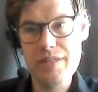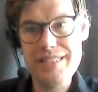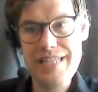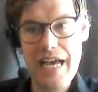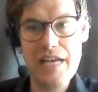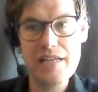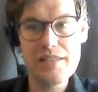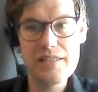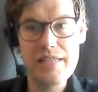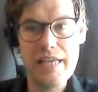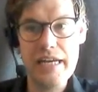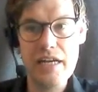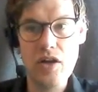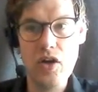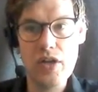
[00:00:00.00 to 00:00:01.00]
tasks
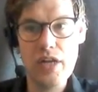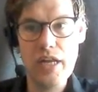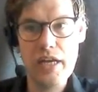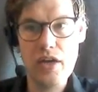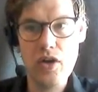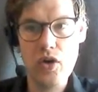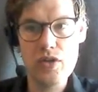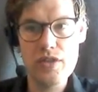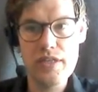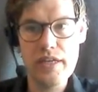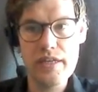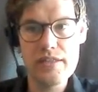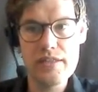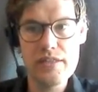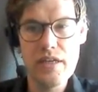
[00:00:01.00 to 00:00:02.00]
in an online
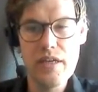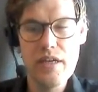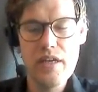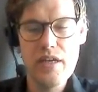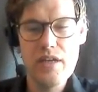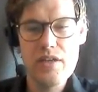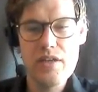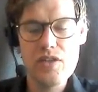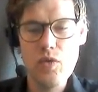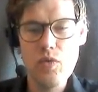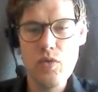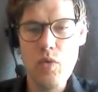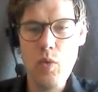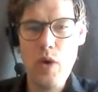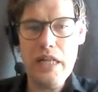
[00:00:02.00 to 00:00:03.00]
context.
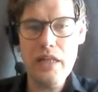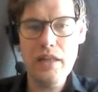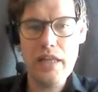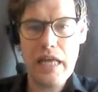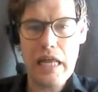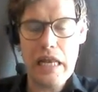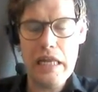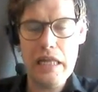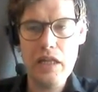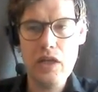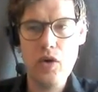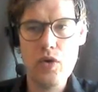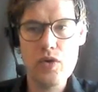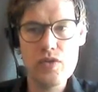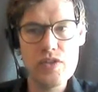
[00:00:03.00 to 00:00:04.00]
So while the CLIL
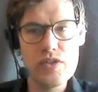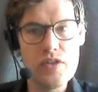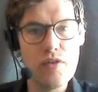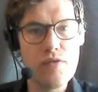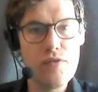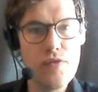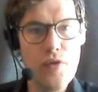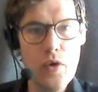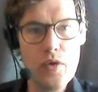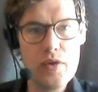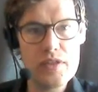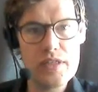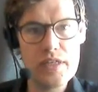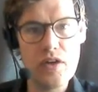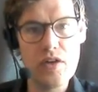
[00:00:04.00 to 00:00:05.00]
course is not
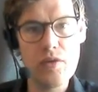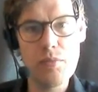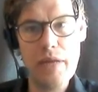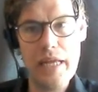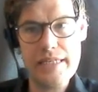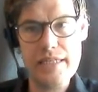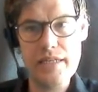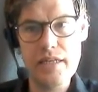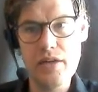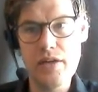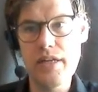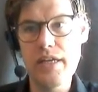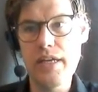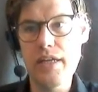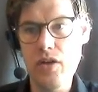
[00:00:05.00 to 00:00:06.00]
focusing on blended
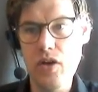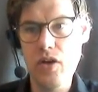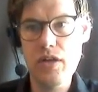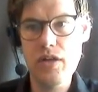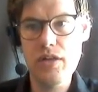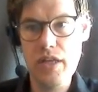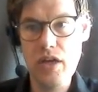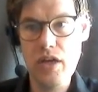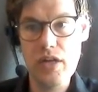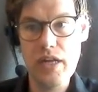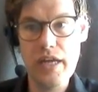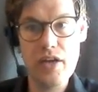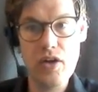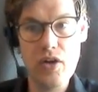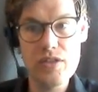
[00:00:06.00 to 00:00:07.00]
learning and on the
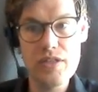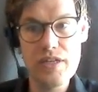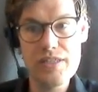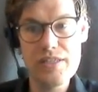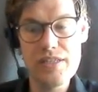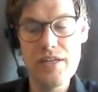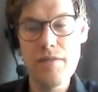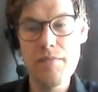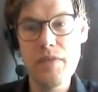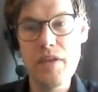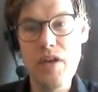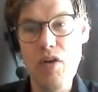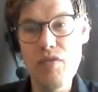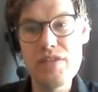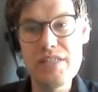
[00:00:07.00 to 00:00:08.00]
online context,
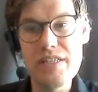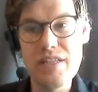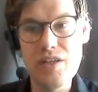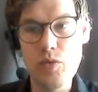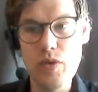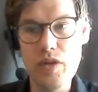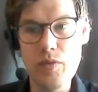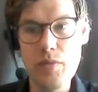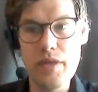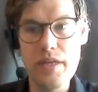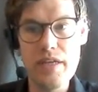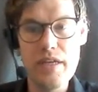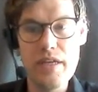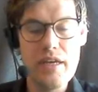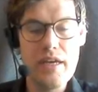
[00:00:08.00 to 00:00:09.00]
obviously there will
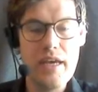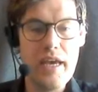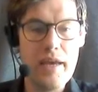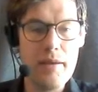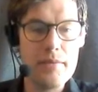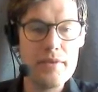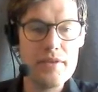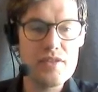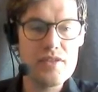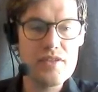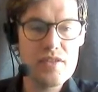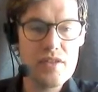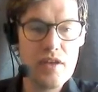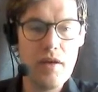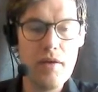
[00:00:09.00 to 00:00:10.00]
be
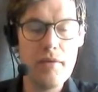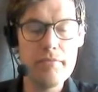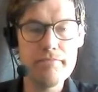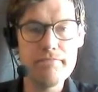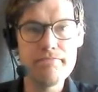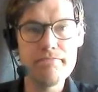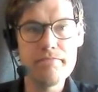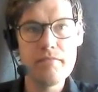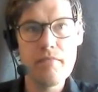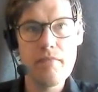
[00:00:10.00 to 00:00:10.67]
some